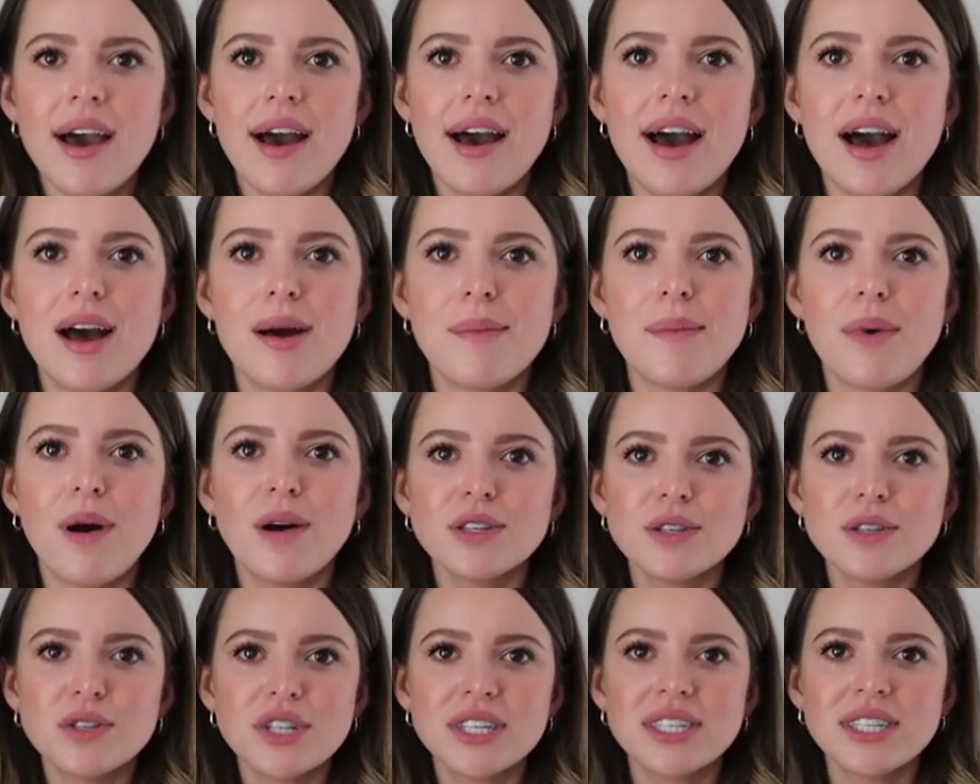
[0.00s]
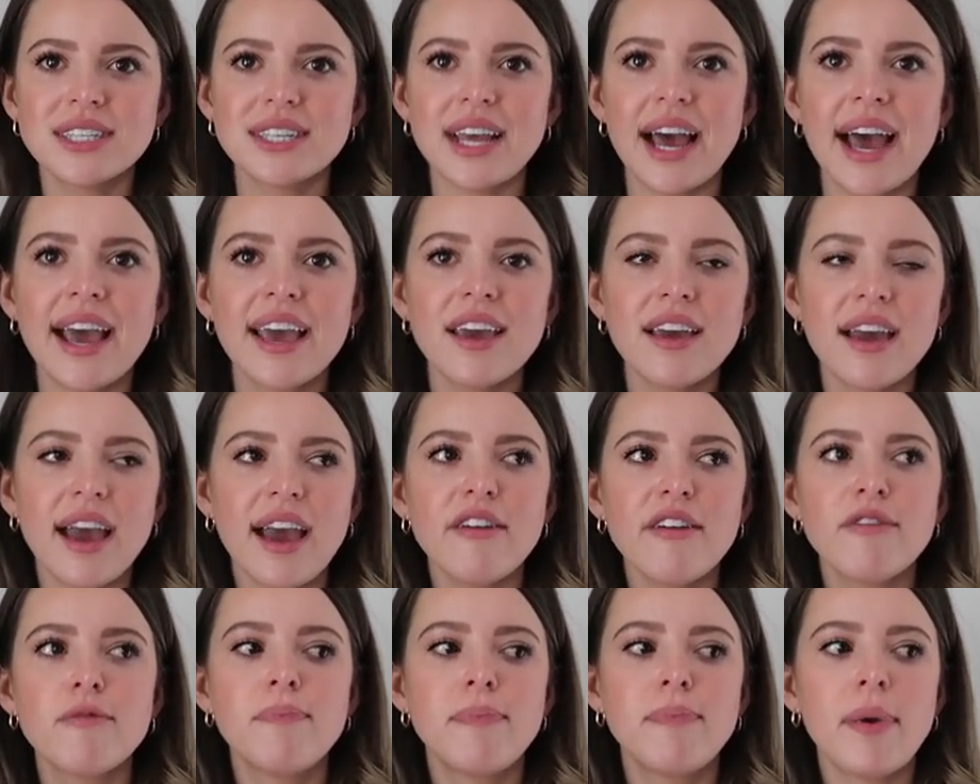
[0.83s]
Um, also just, I
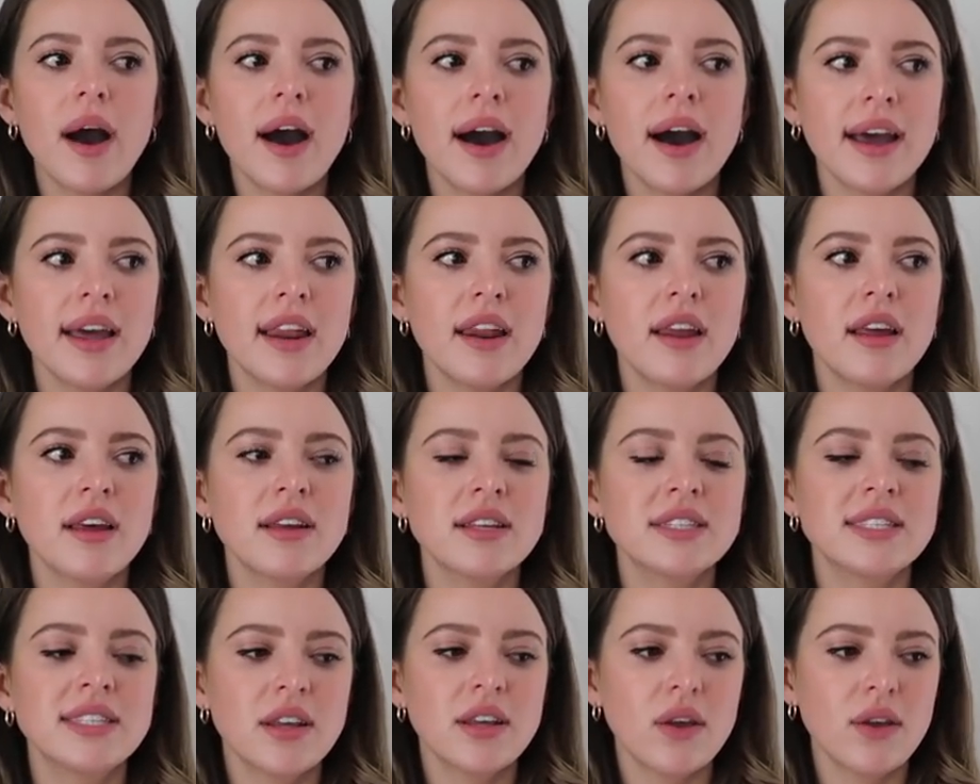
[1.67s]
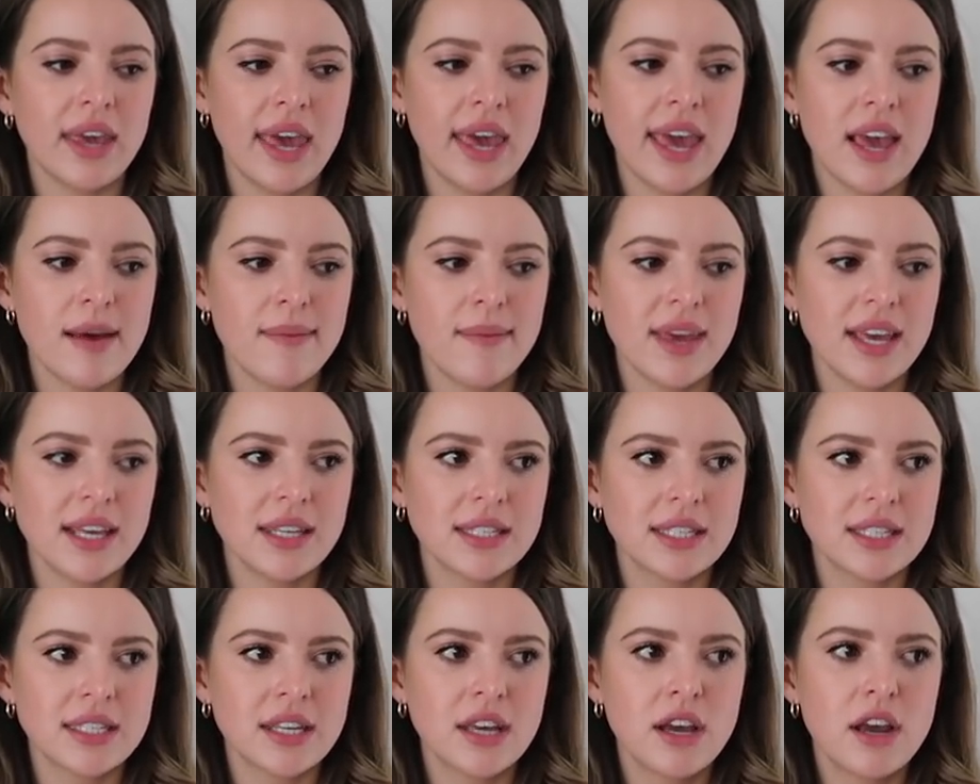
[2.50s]
have bought silk
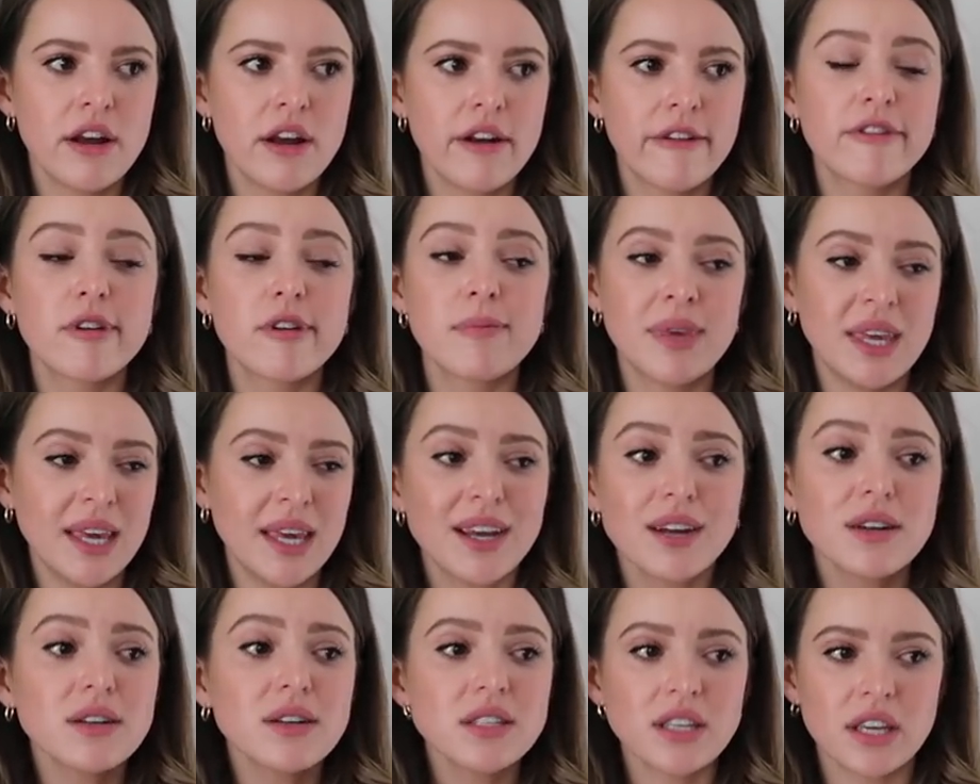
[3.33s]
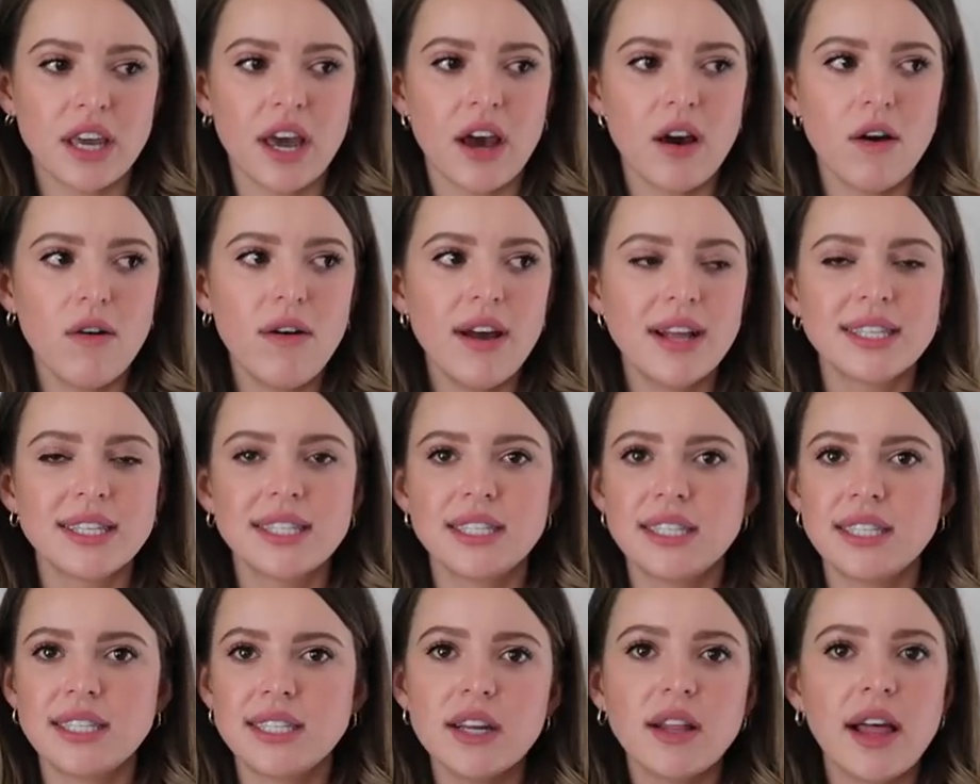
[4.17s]
camis from years ago and
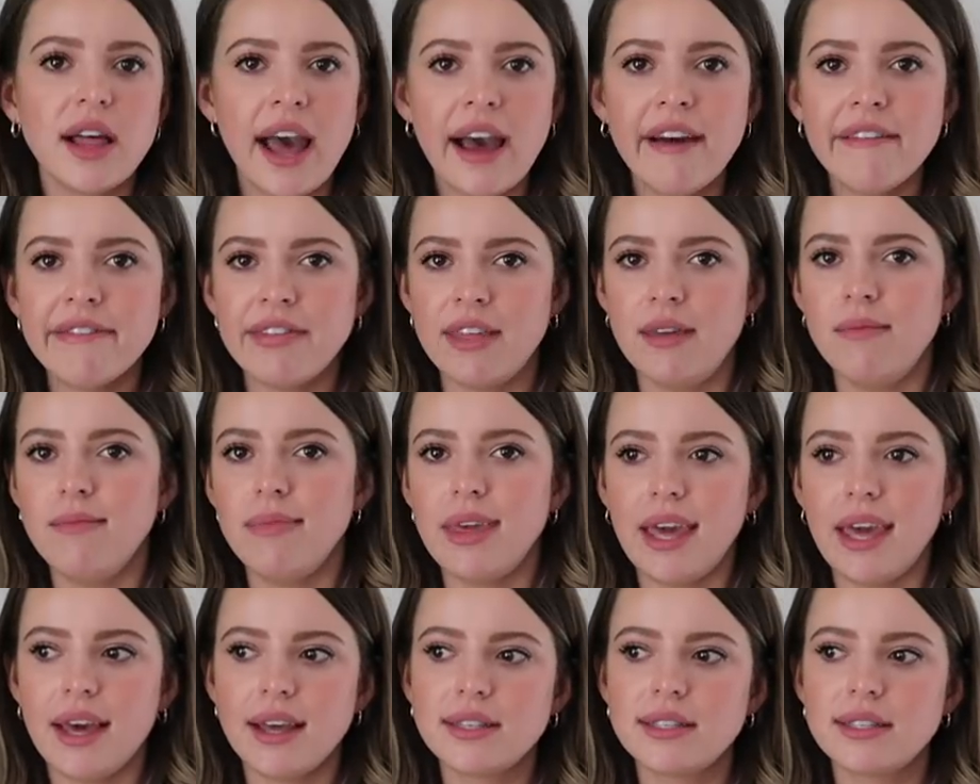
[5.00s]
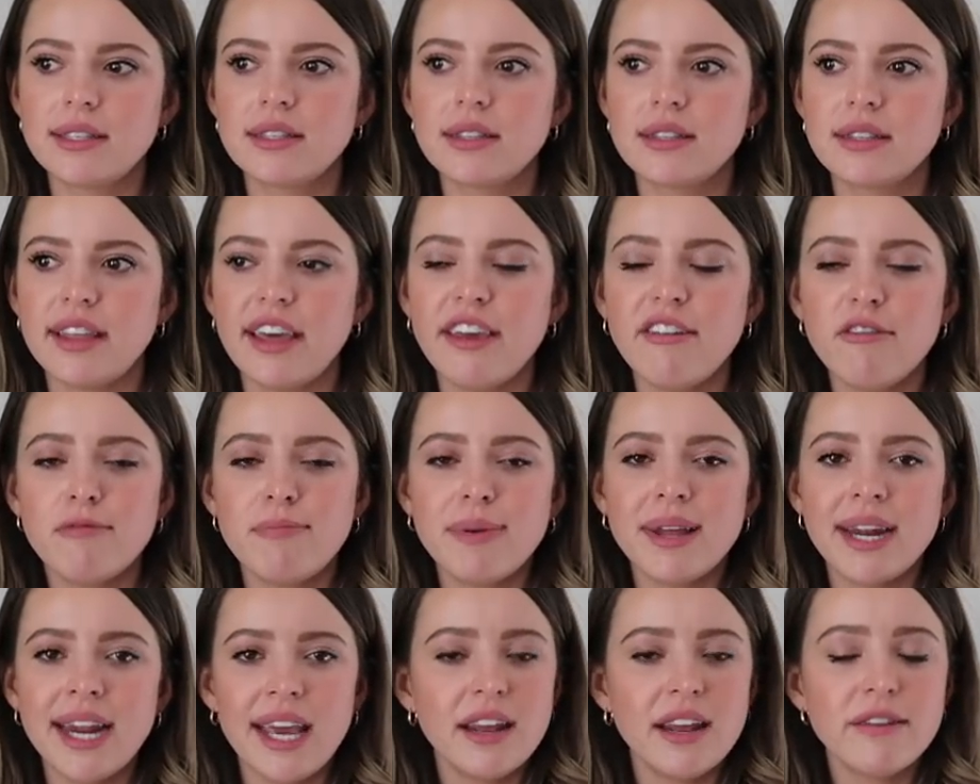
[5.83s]
still have them because they have
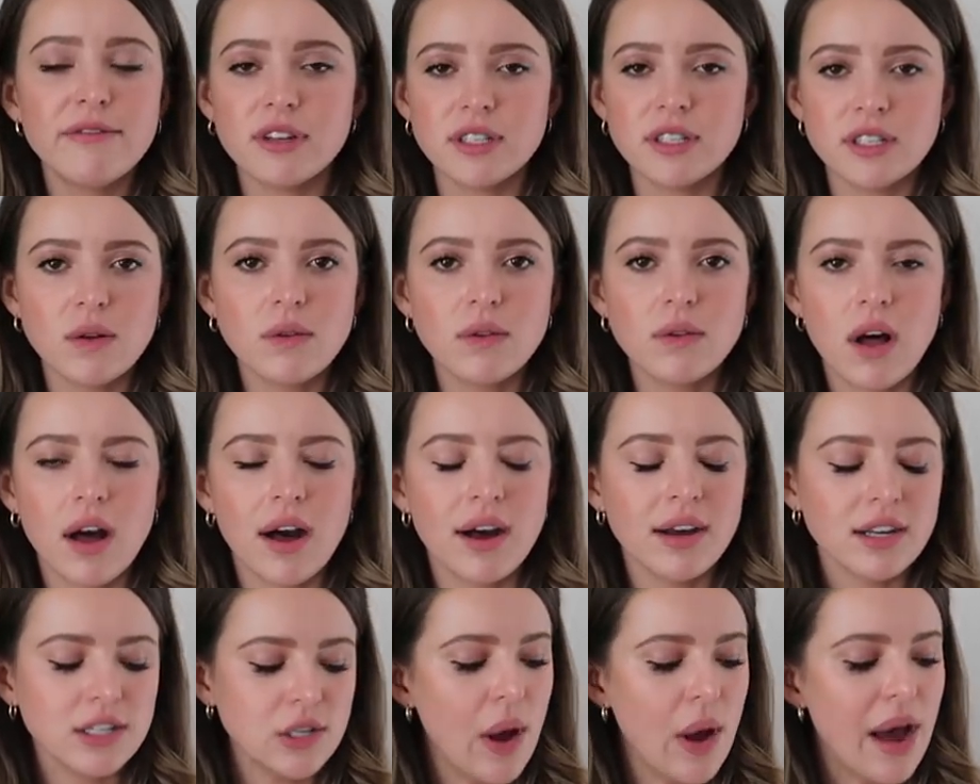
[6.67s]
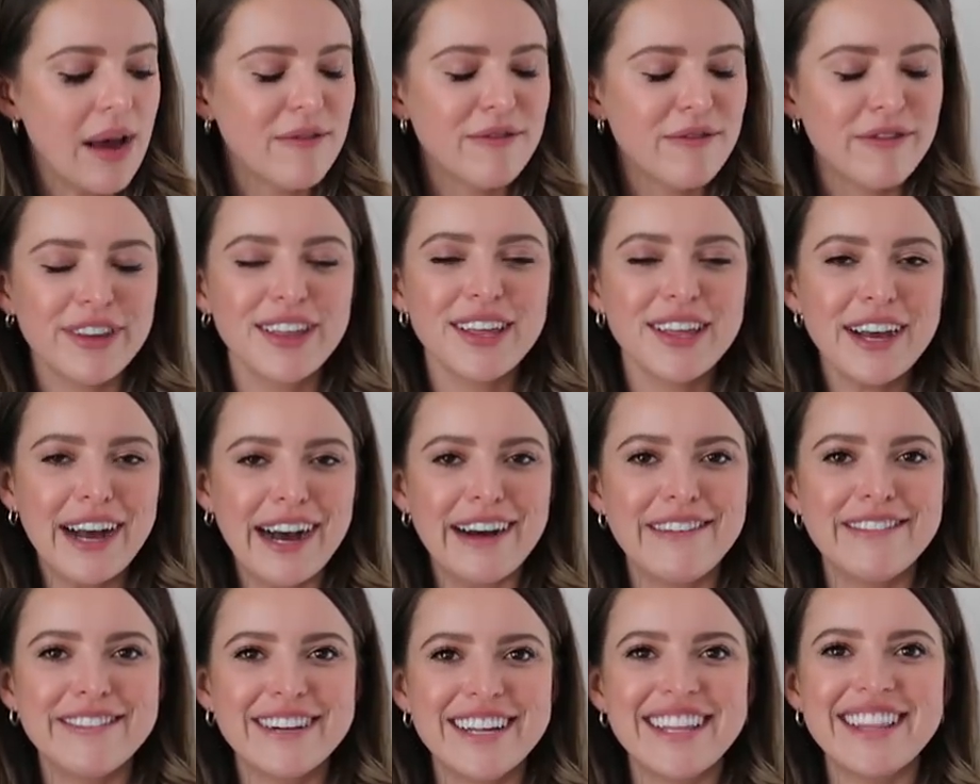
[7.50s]
been in for so long so I'm feeling
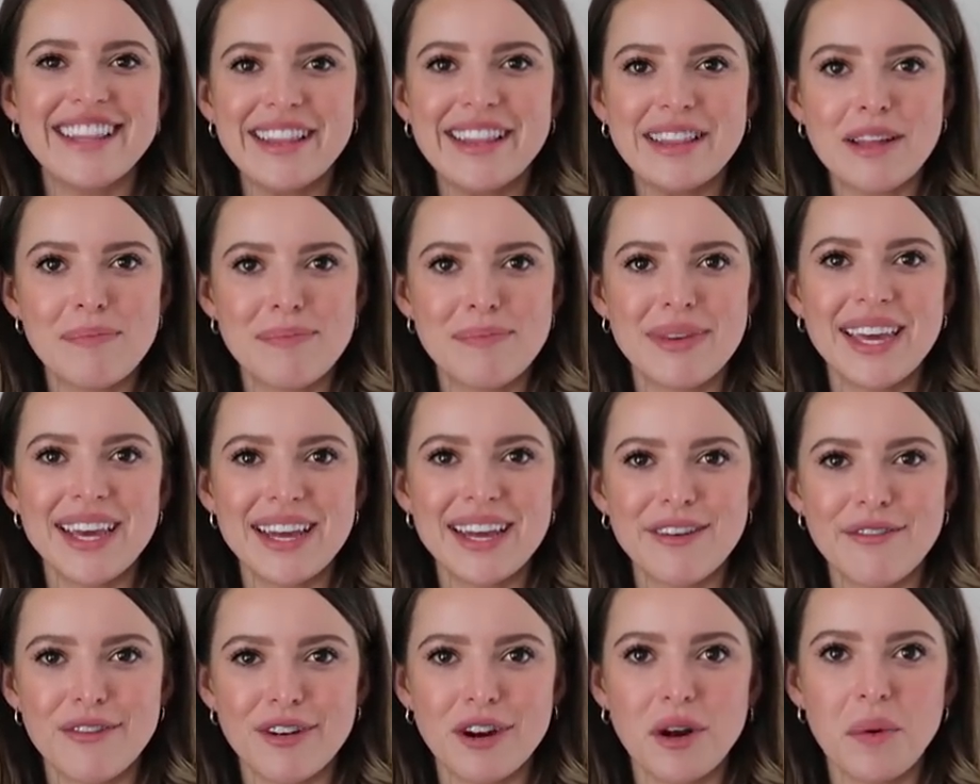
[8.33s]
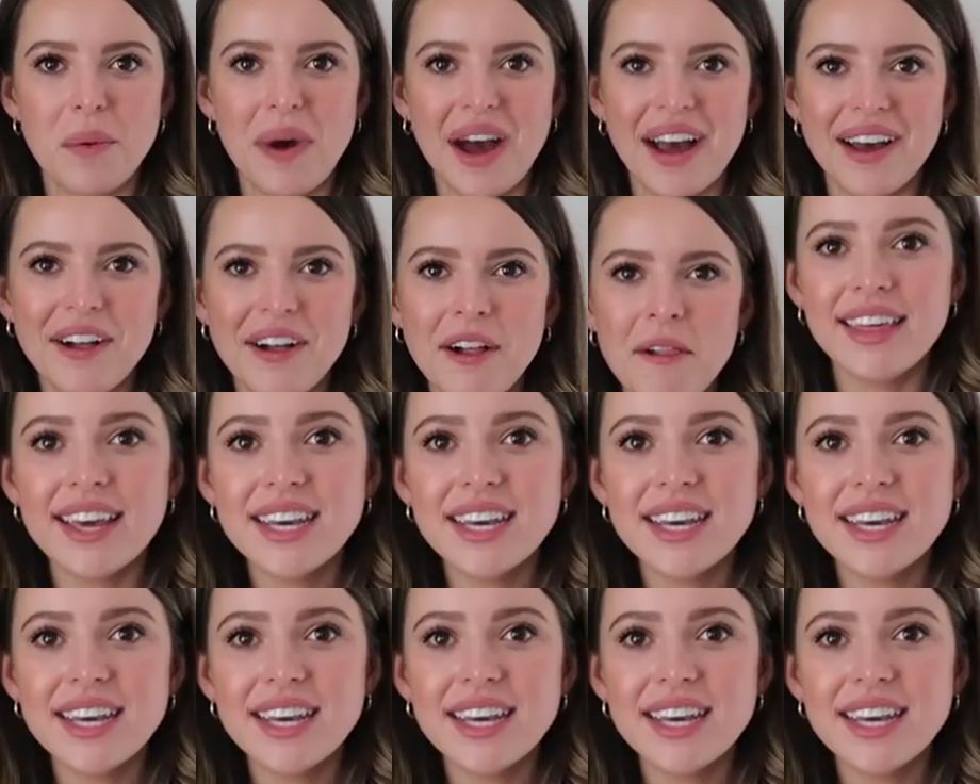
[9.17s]
confident that they'll be in for a while.